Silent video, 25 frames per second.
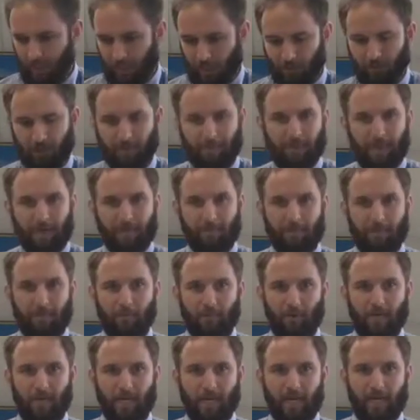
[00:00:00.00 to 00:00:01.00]
trip down
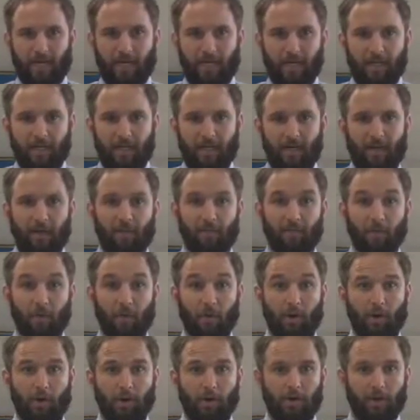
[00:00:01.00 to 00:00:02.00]
memory lane of
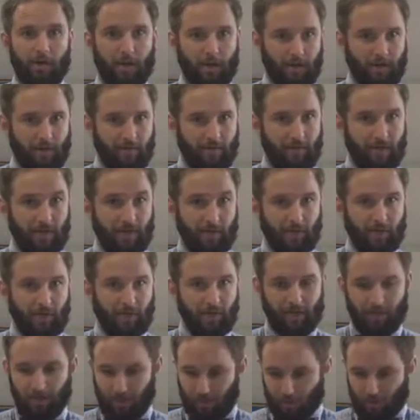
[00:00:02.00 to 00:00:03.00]
more
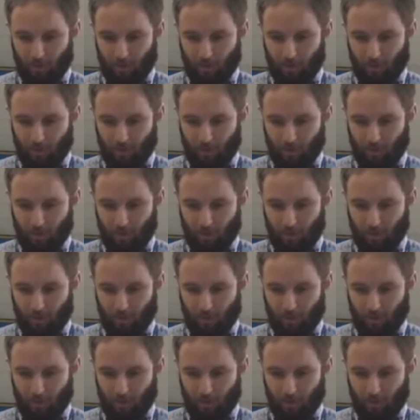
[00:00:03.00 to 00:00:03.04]
convection.